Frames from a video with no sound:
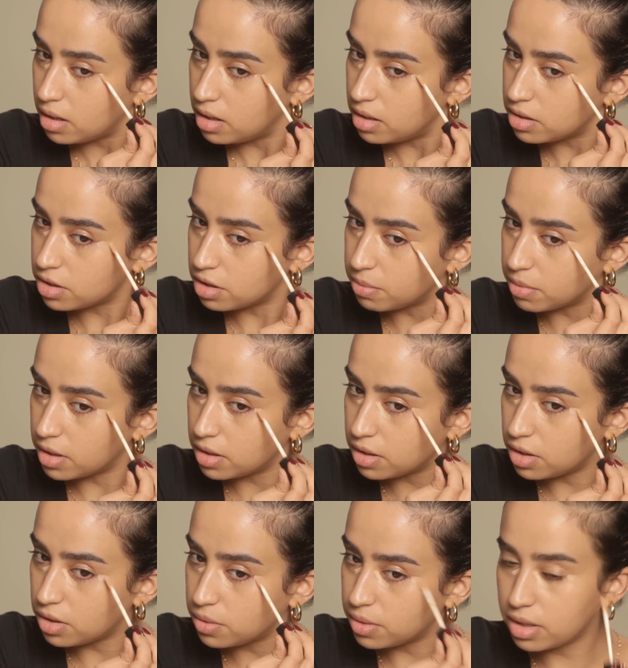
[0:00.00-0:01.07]
So I'm gonna
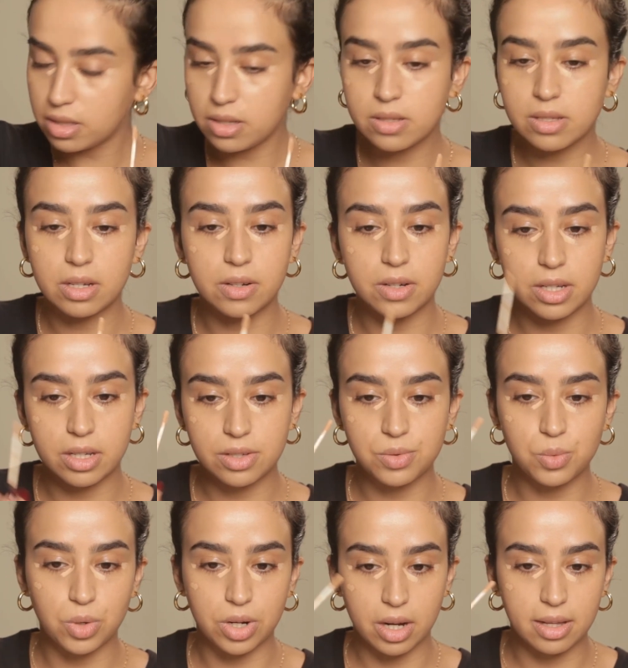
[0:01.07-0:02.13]
go in these areas
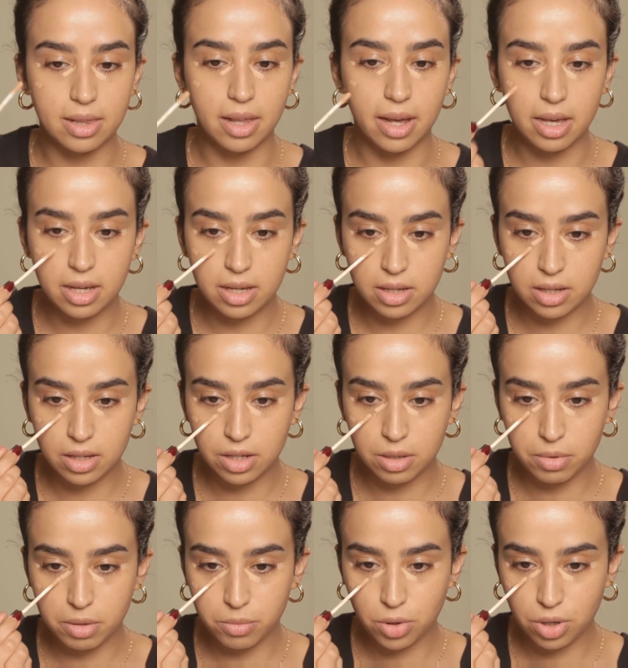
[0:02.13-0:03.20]
where I like a little
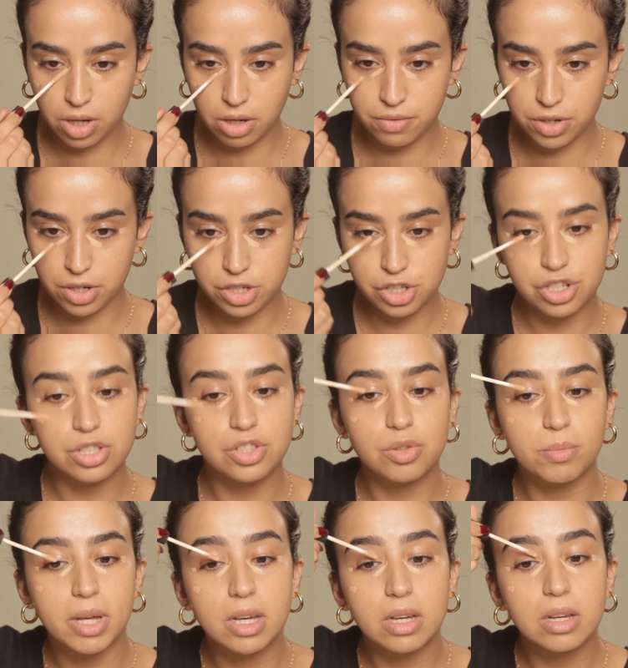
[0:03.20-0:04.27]
bit more coverage, just to
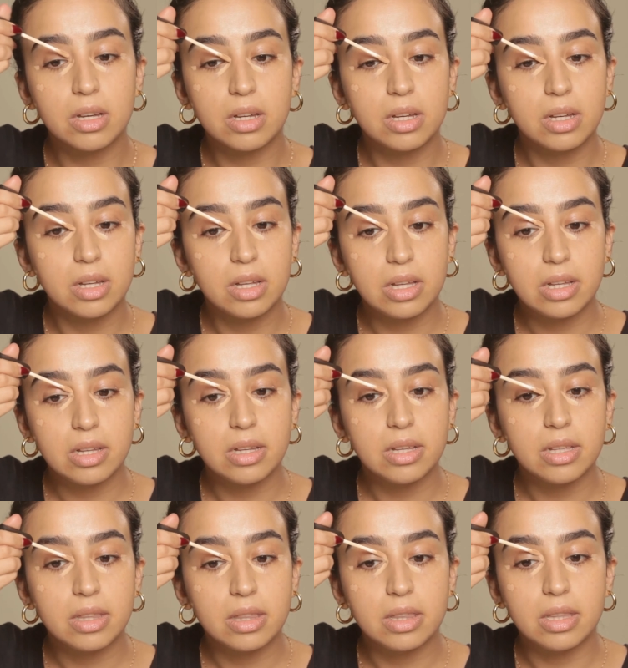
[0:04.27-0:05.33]
make
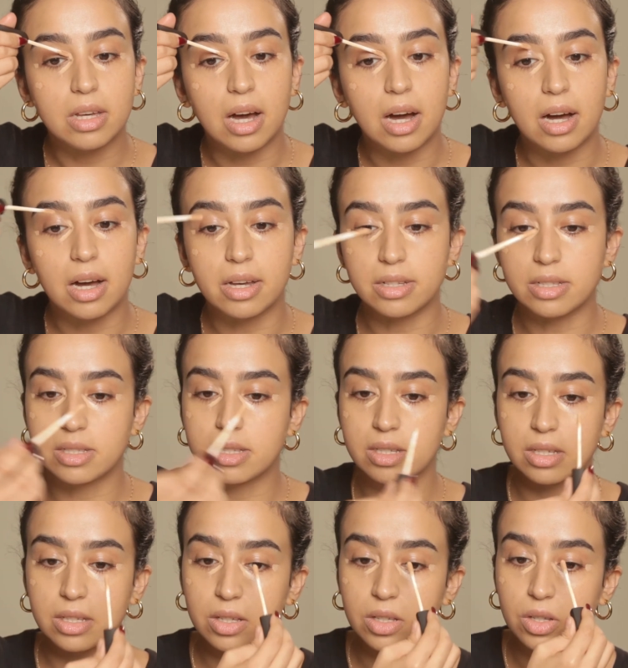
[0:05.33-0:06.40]
the eyes
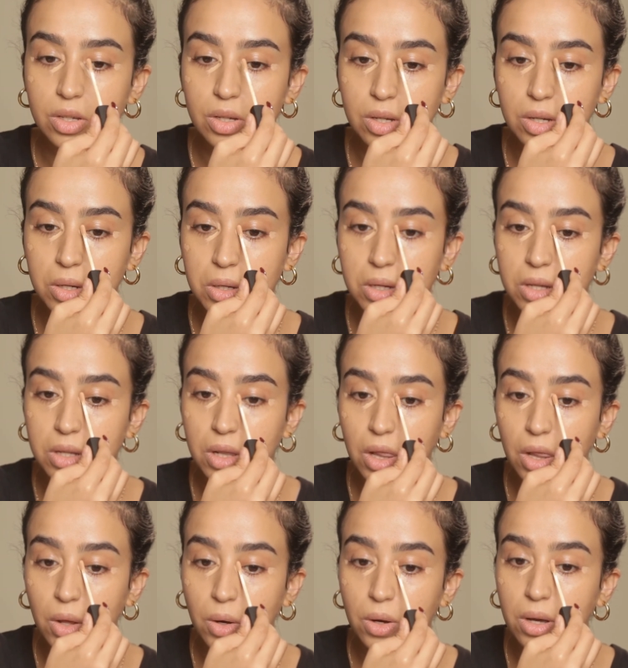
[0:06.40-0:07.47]

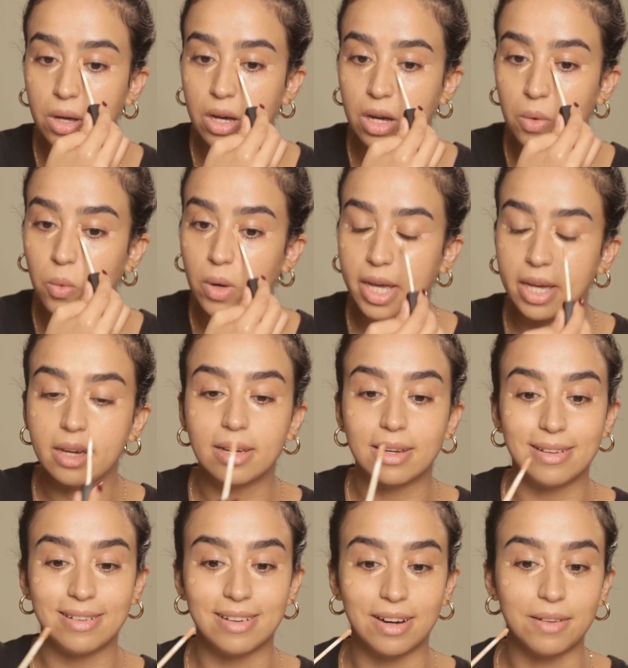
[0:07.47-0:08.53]
look awake
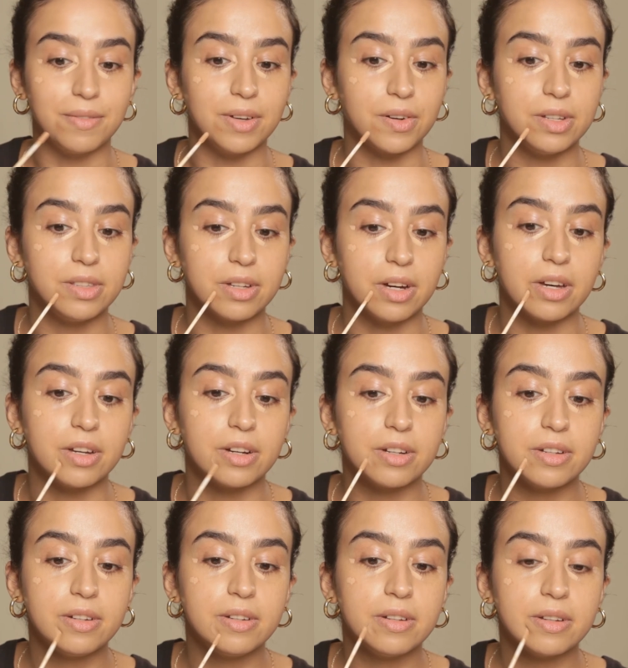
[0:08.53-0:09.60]
and not very
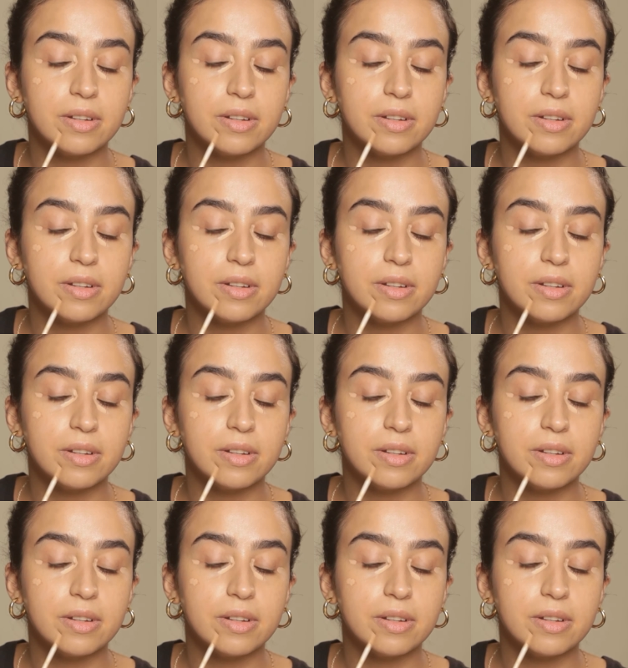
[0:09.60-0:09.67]
tired.